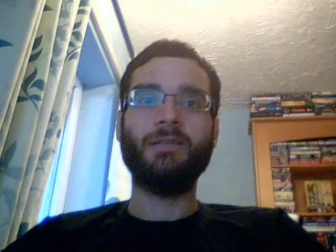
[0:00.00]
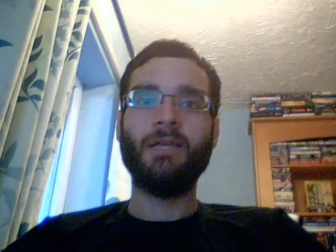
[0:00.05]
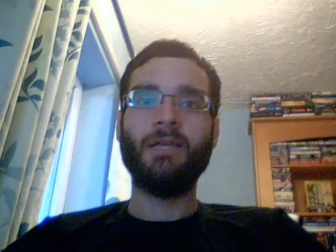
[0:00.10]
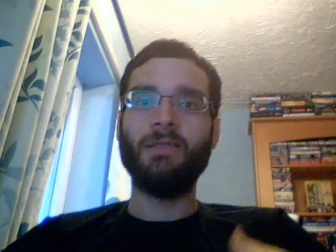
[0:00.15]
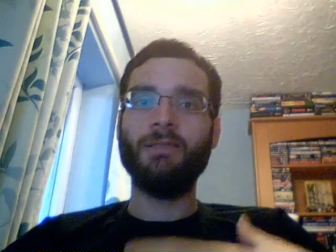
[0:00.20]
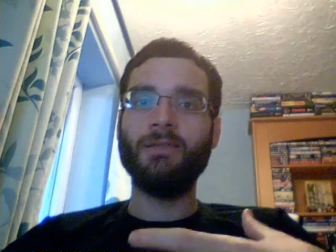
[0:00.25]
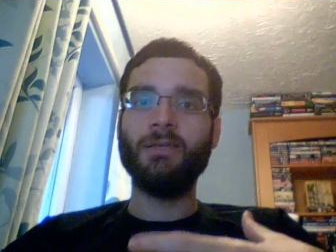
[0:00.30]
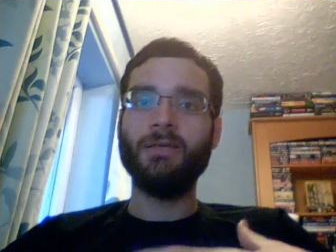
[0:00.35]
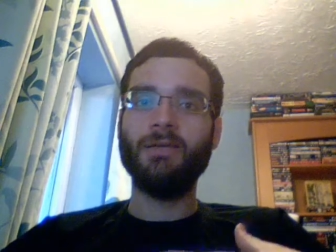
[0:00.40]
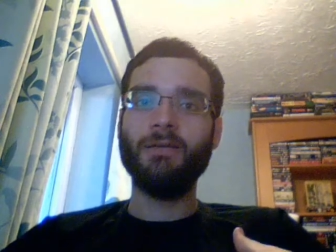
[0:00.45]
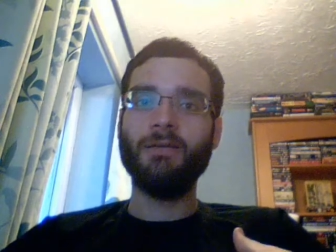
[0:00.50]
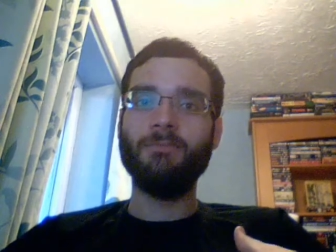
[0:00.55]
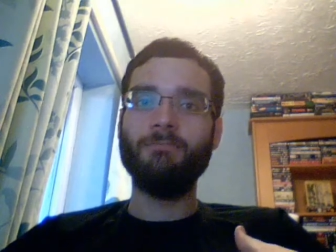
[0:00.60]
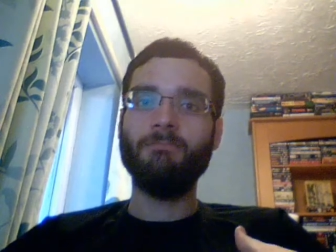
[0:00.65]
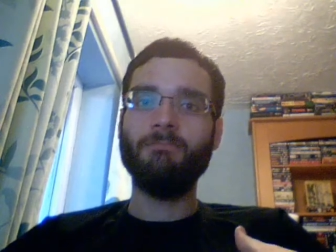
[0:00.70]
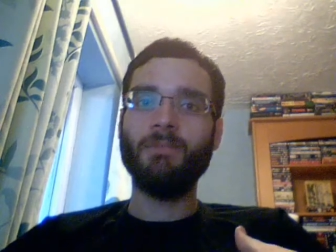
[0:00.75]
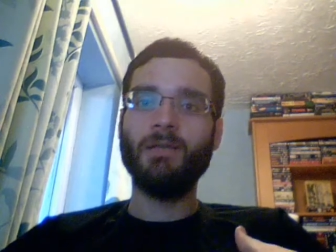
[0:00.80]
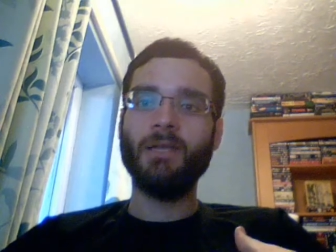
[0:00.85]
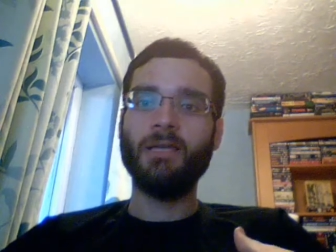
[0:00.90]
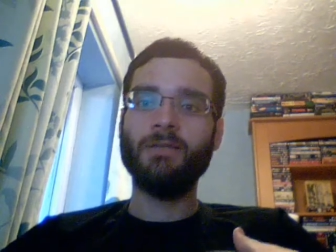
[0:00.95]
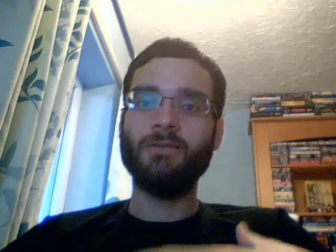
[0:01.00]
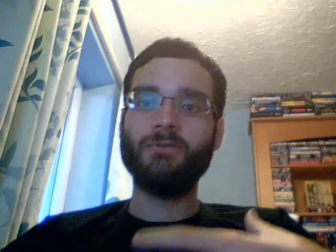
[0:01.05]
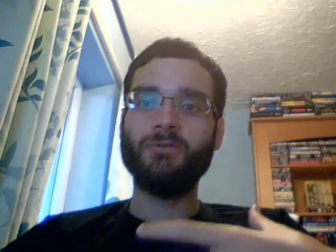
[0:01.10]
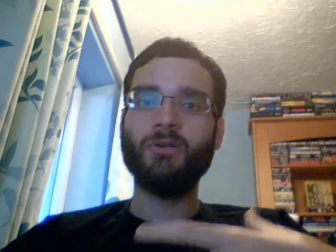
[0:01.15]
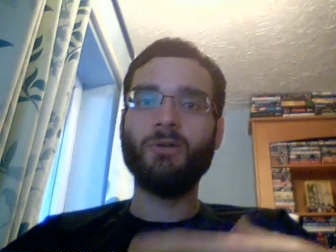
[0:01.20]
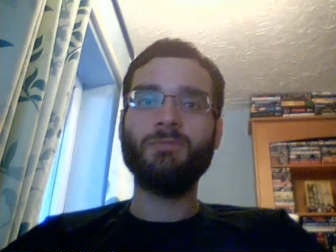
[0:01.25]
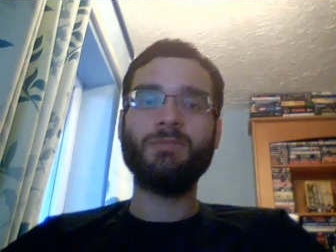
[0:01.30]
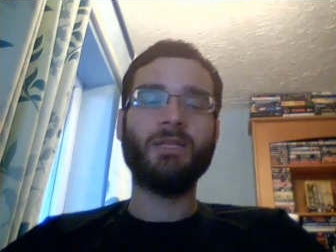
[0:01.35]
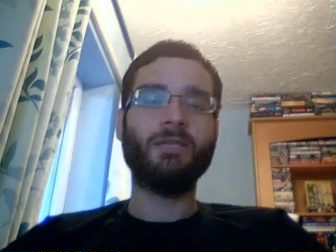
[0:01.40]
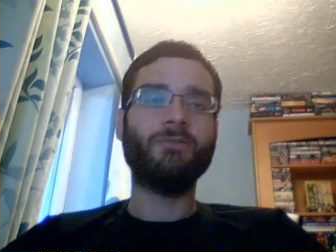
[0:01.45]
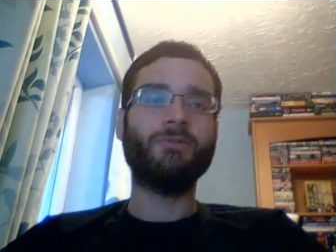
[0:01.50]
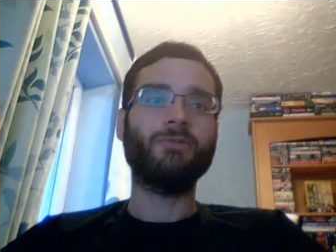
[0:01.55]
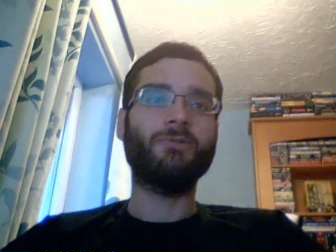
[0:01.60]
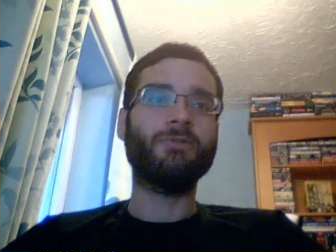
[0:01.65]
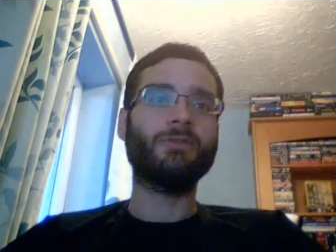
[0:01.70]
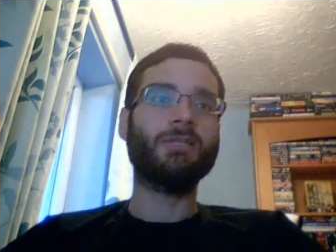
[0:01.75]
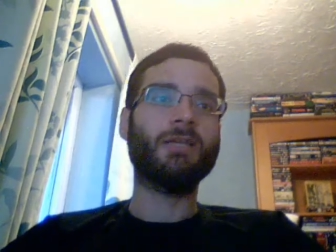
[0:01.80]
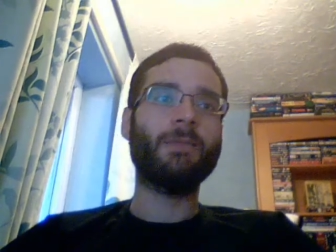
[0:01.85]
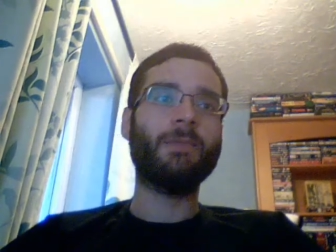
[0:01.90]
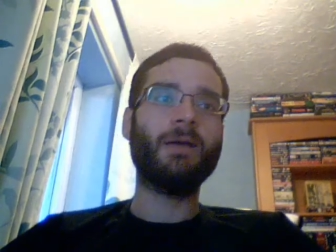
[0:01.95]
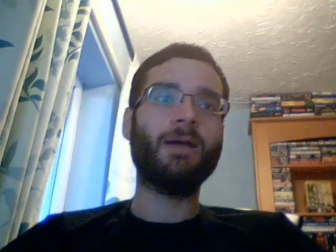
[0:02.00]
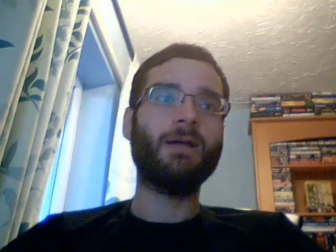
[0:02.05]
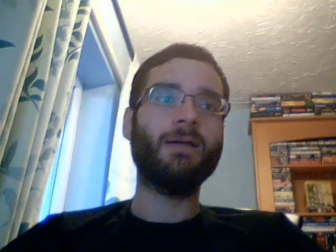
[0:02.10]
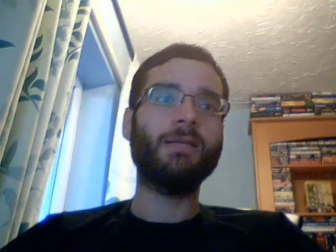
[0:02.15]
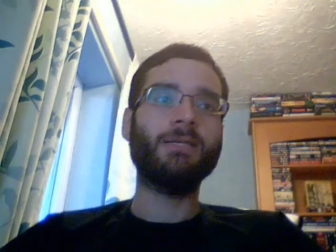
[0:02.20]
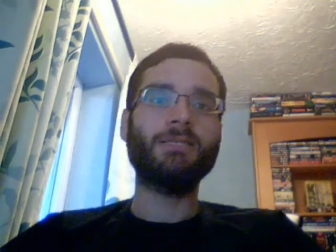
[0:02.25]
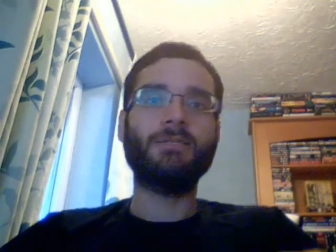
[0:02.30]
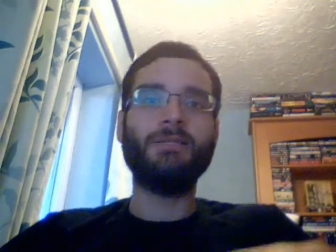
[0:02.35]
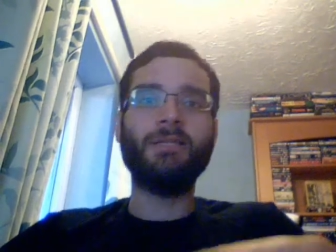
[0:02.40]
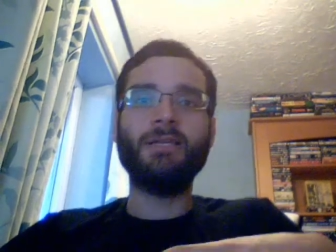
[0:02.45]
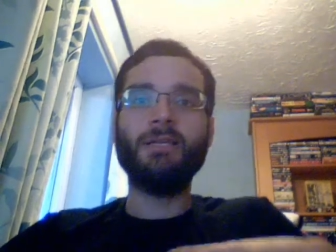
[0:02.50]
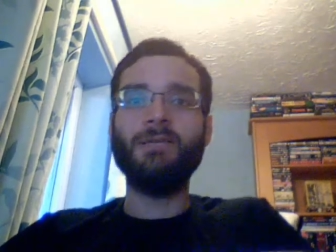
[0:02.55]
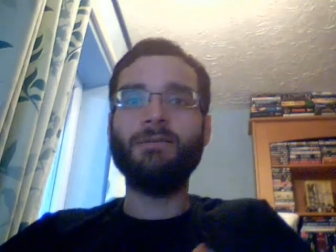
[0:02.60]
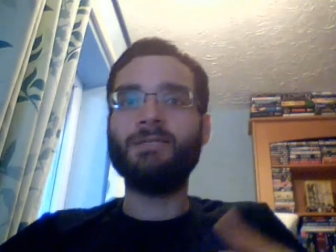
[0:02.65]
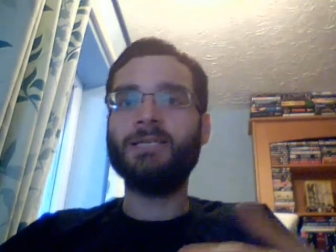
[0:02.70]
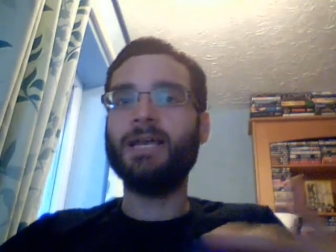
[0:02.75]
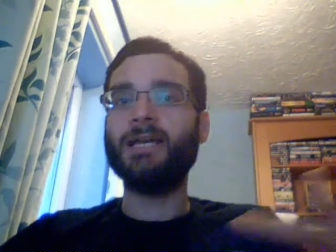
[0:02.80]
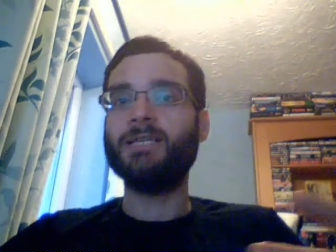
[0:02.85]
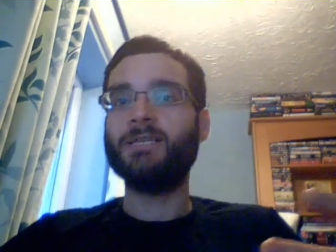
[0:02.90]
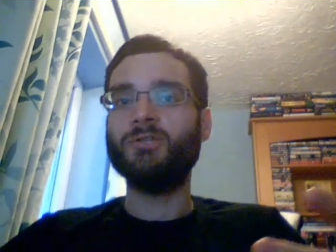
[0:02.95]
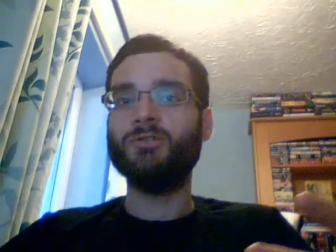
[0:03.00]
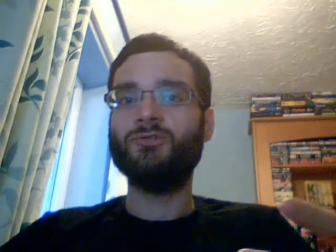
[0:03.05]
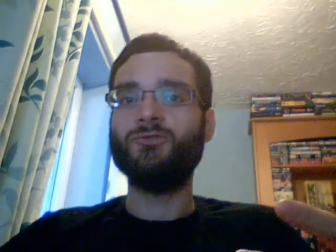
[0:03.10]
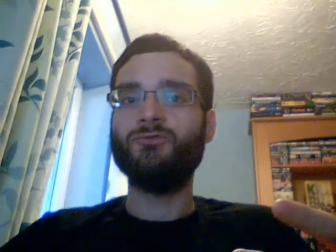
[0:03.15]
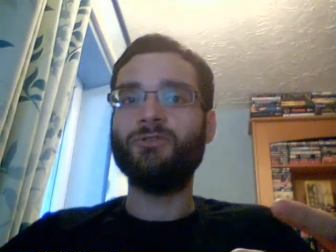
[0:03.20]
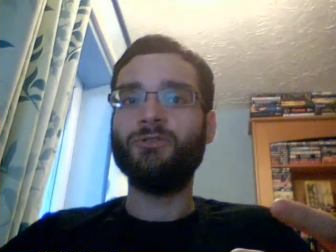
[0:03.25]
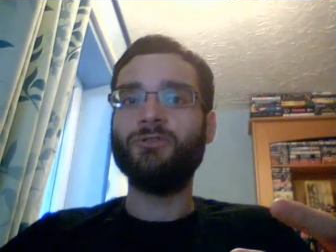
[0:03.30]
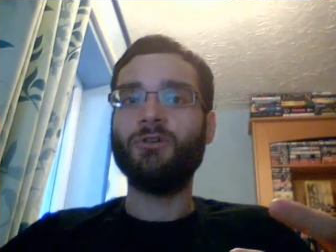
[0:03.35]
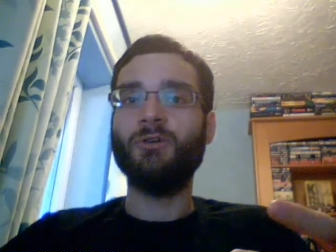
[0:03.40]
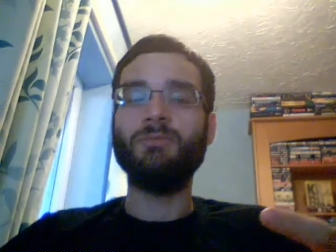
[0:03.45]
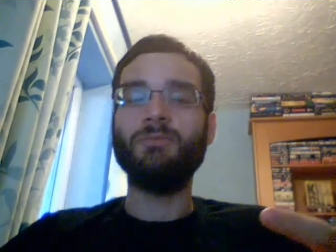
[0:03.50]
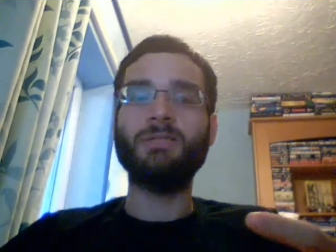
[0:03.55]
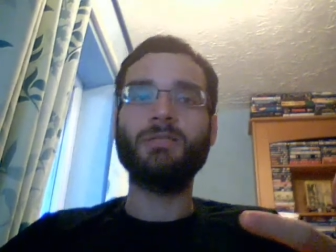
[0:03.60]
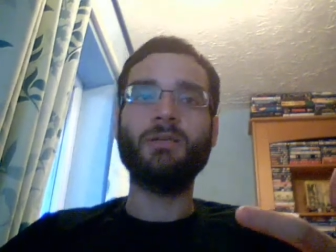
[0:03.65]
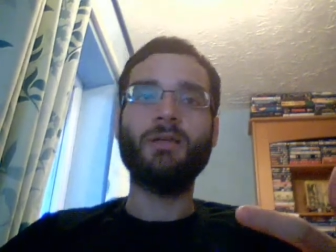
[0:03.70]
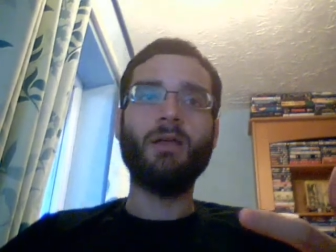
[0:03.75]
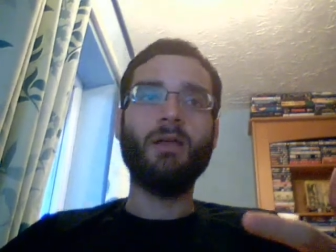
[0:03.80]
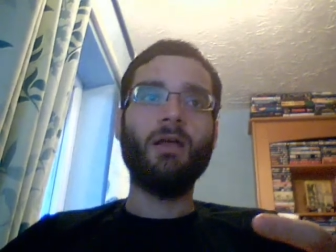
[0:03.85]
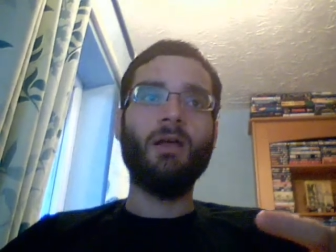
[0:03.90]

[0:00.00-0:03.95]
in the in job centres, and that is the sex industry jobs.